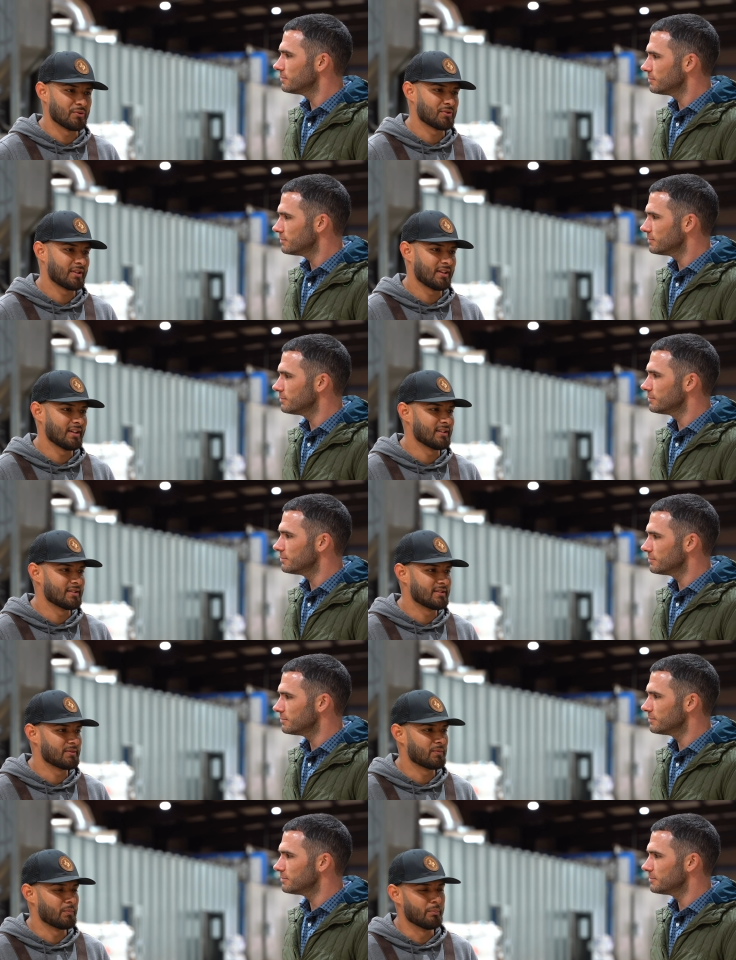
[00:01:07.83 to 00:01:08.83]
Speaker 1: of those
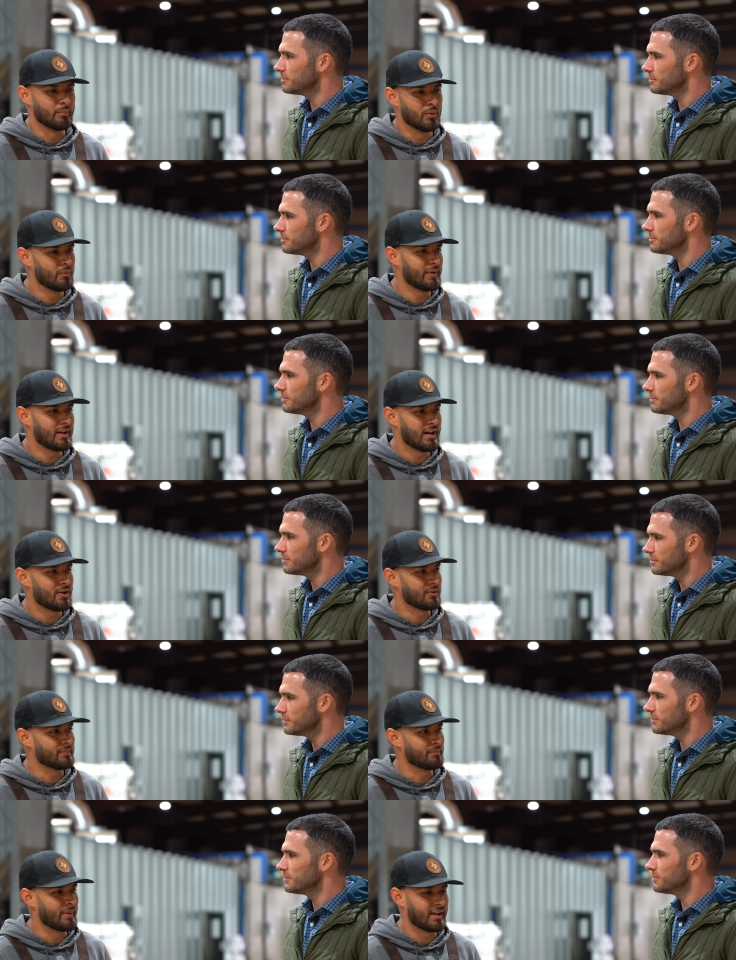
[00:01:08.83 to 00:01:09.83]
kids moving
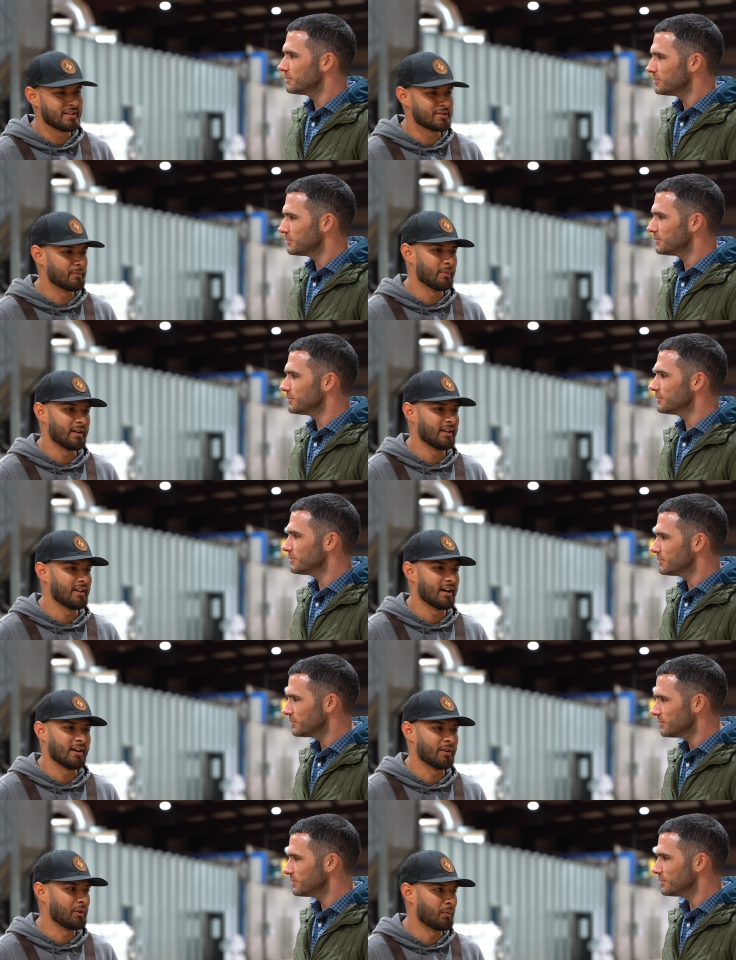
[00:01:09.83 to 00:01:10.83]
out and making some money
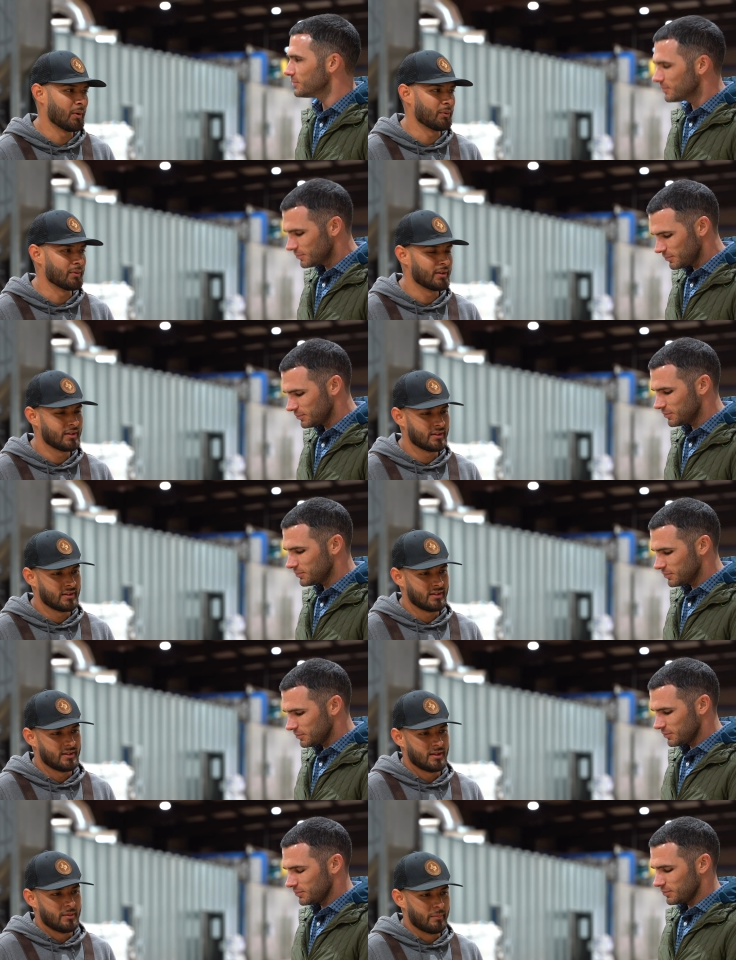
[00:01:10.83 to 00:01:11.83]
on the road.
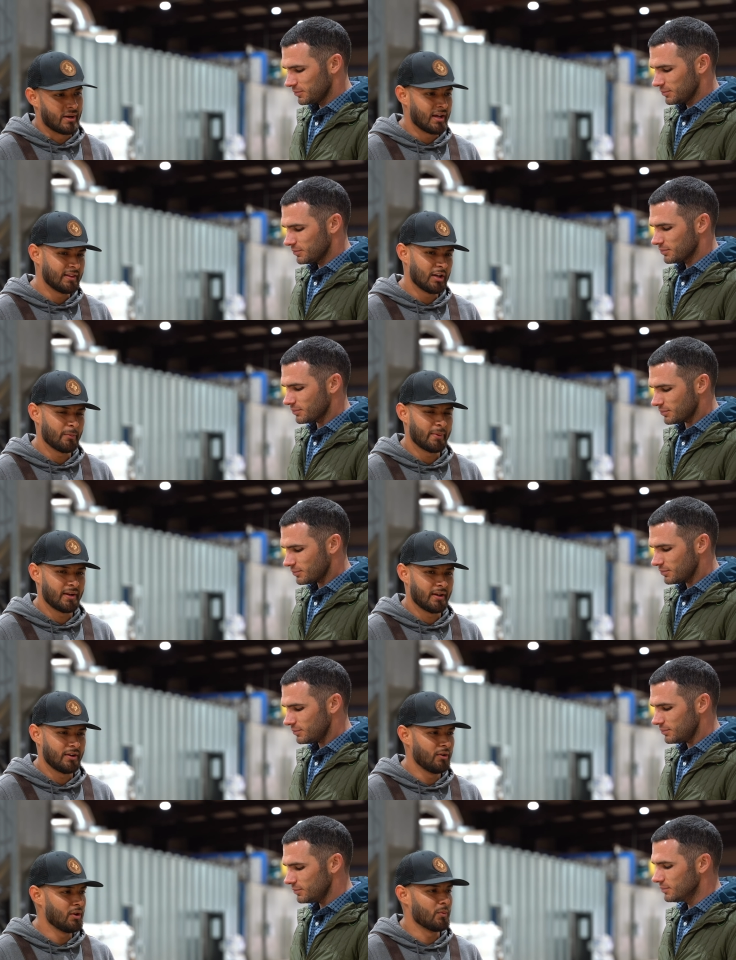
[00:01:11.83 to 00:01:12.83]
But I ended up
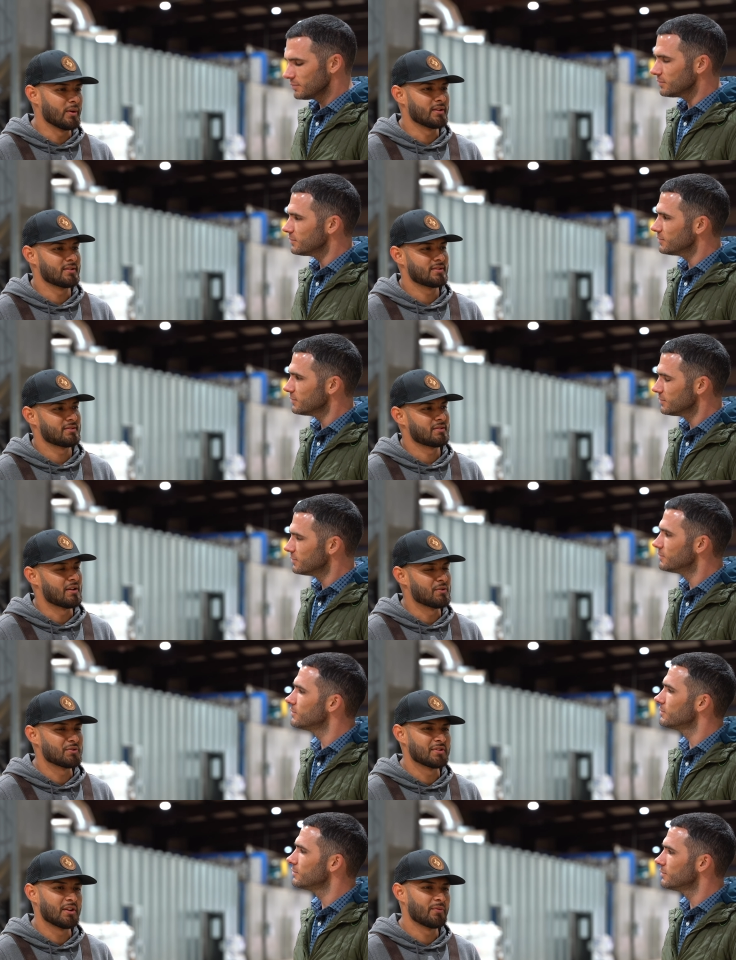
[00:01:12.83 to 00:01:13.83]
in Newly Weds. I
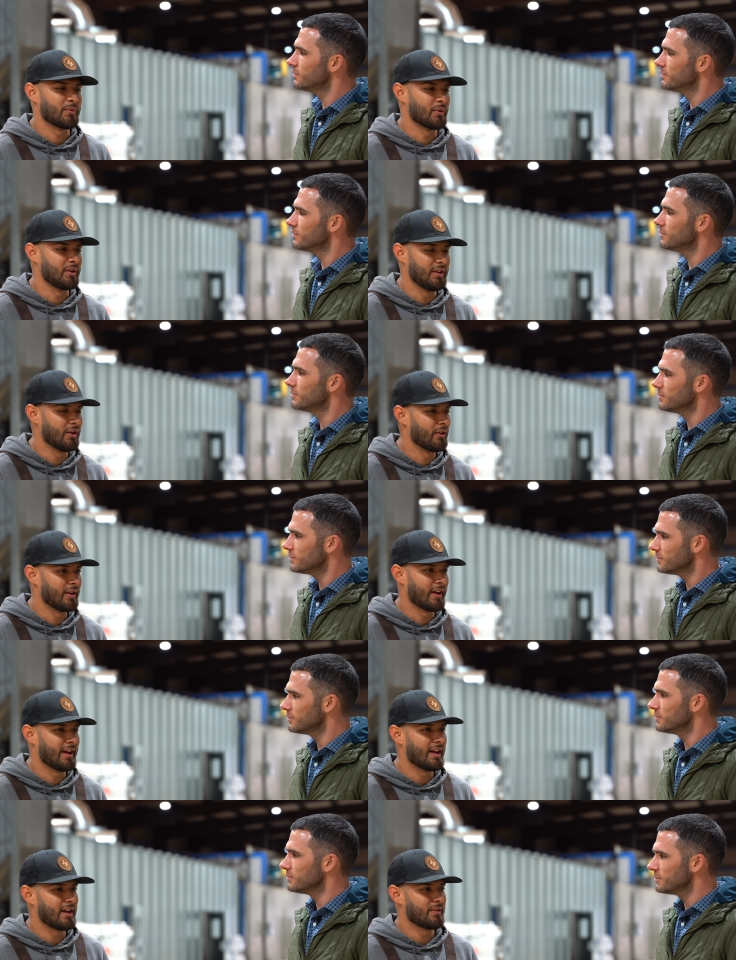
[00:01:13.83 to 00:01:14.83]
was there for a year and a
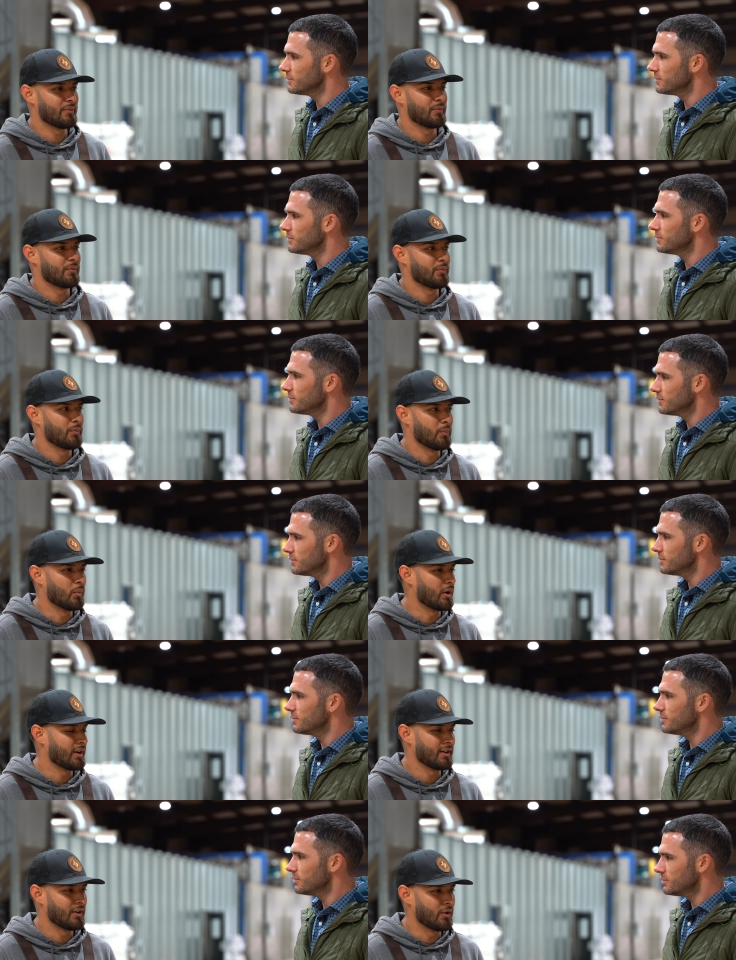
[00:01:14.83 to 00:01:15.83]
half
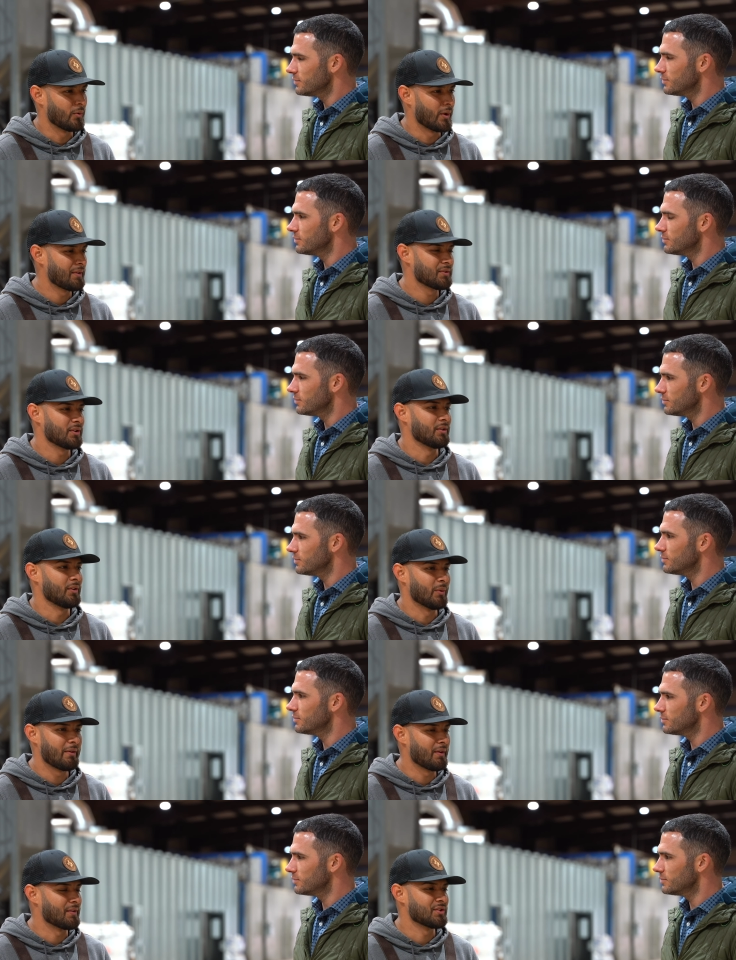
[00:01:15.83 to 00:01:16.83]
working grave,
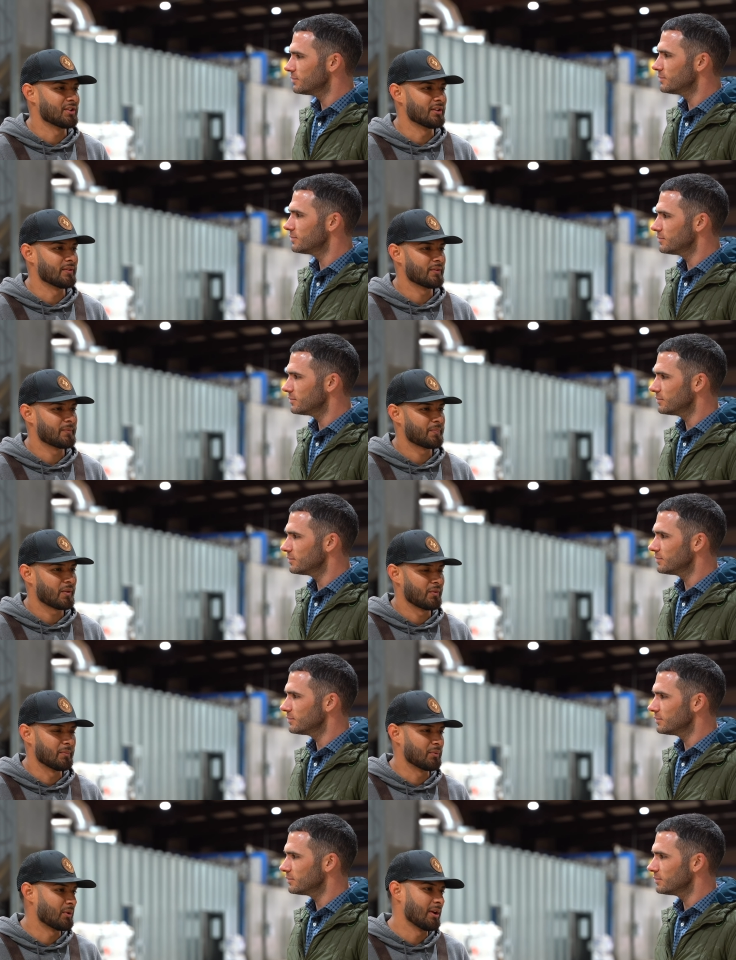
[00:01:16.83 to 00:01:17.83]
graveyard shifts
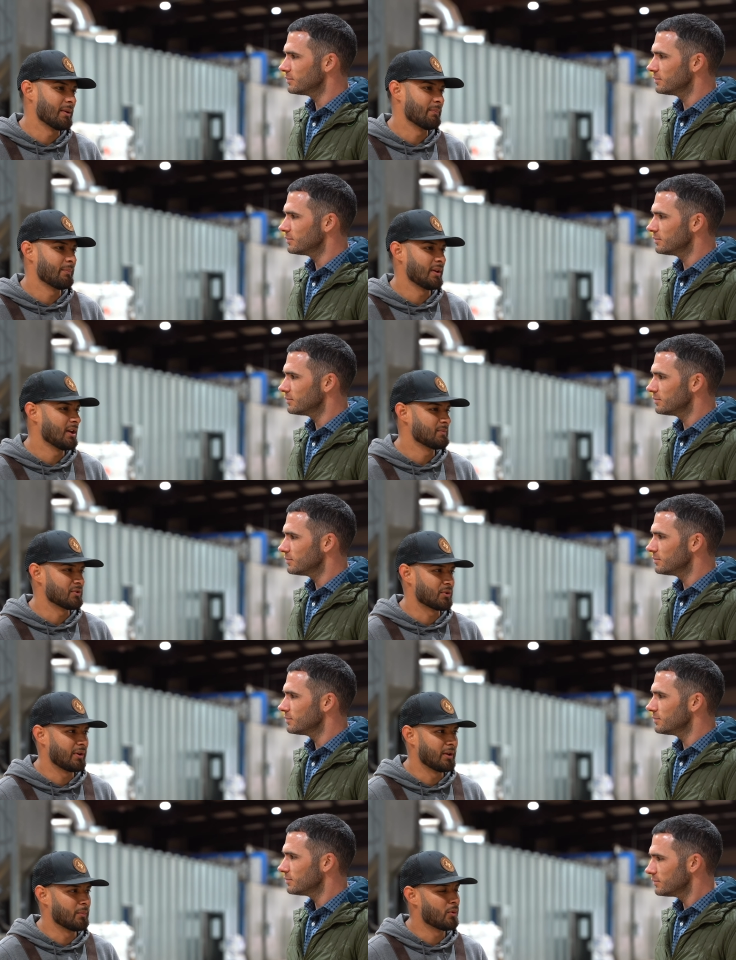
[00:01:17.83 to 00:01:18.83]
from 3 p.m. to
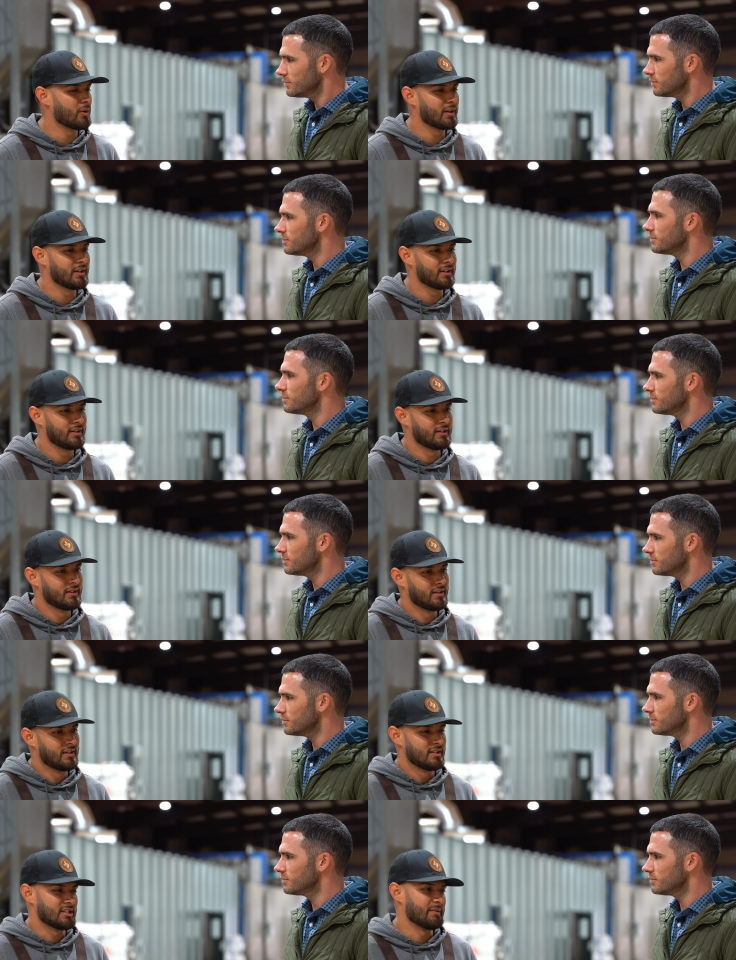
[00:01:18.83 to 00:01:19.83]
3 in the morning,
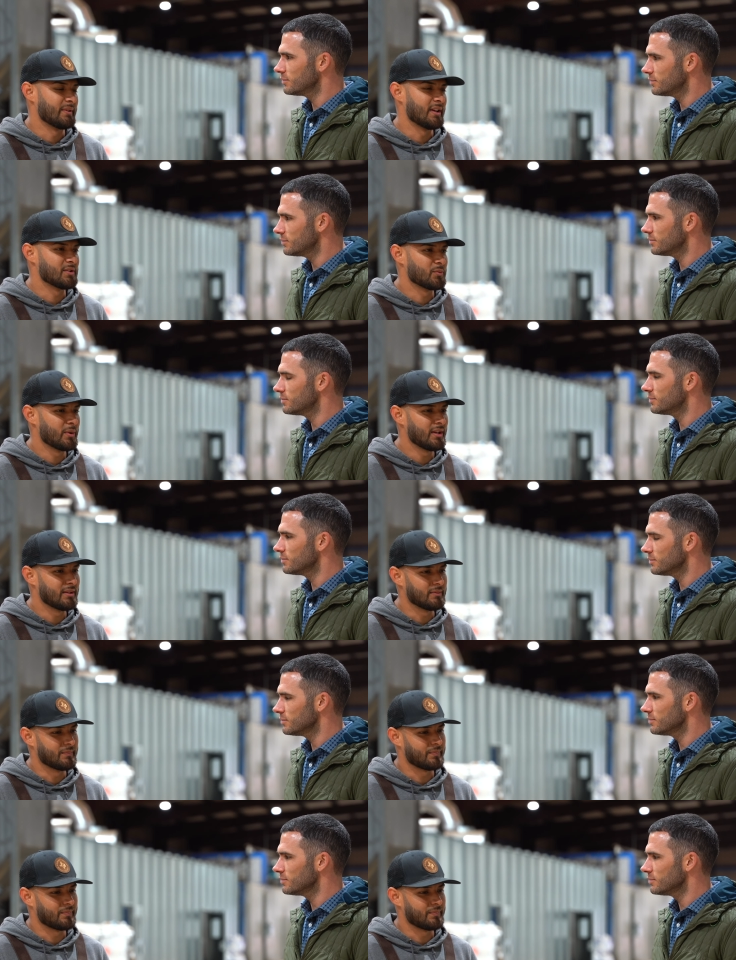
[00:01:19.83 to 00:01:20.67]
seven days a week.